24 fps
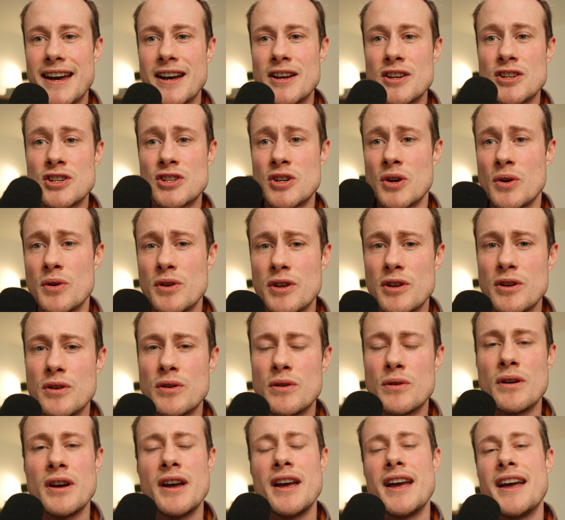show
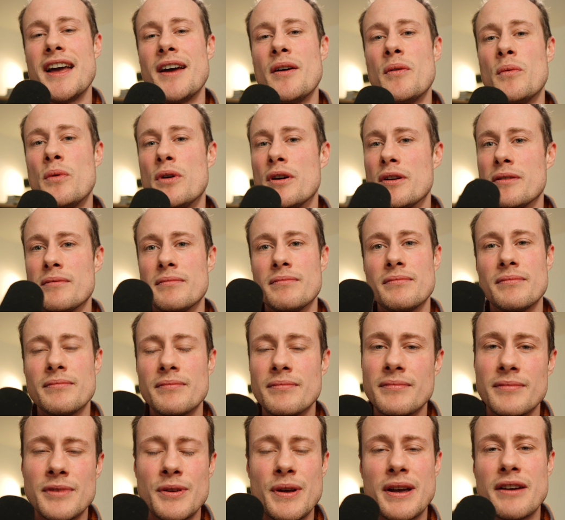you, what
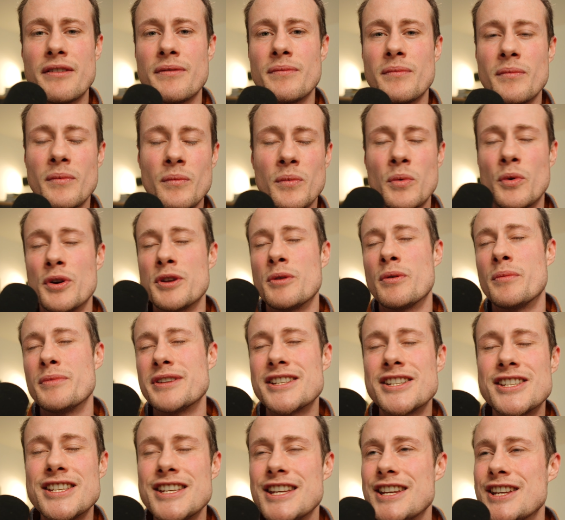you want me
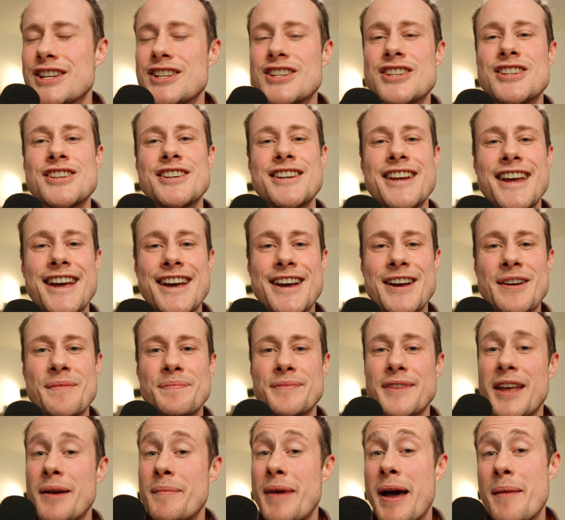to teach.
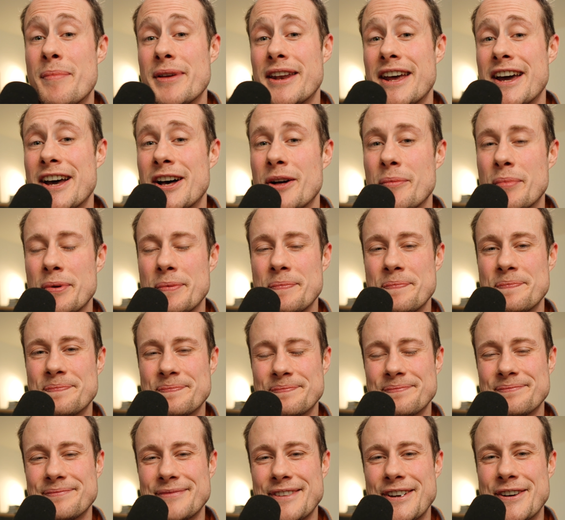I'm happy to help.
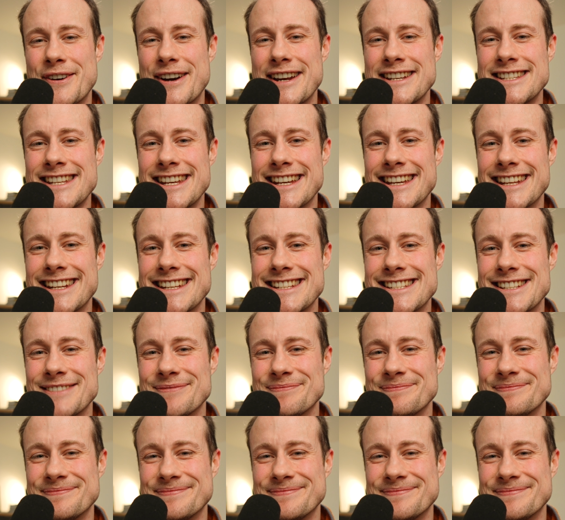All right, take it easy.